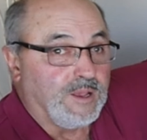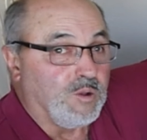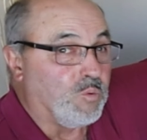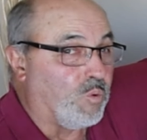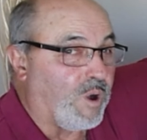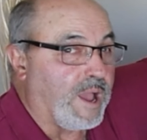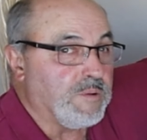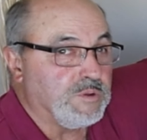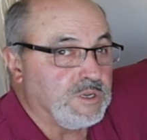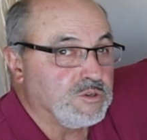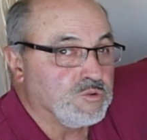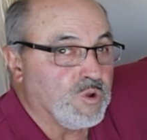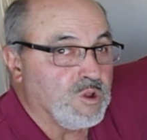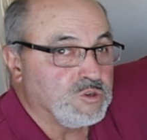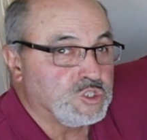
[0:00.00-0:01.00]
Why would a
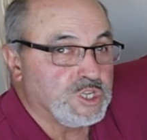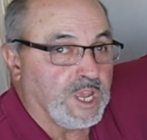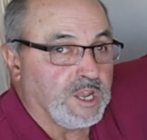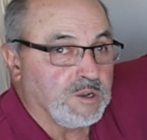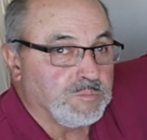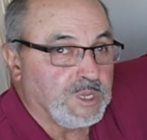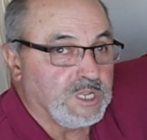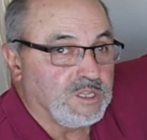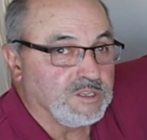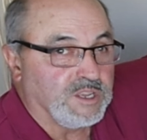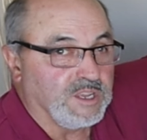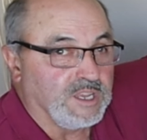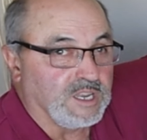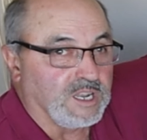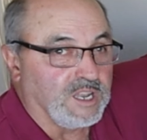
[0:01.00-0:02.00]
drone channel be
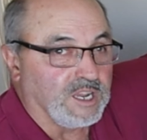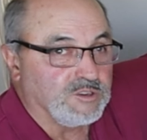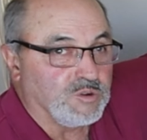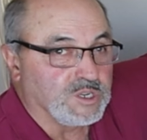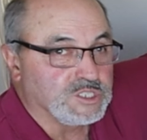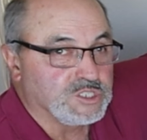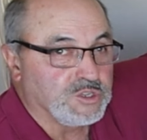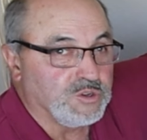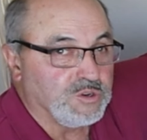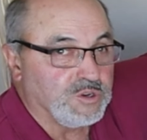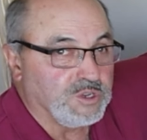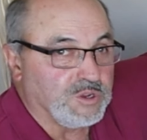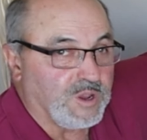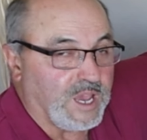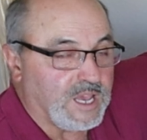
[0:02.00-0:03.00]
looking at electric scooter,
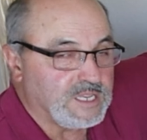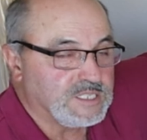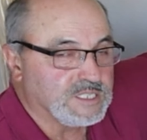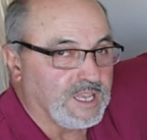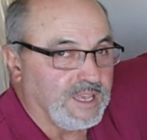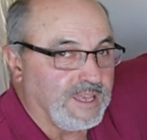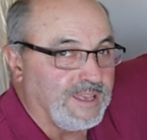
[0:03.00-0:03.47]
you ask?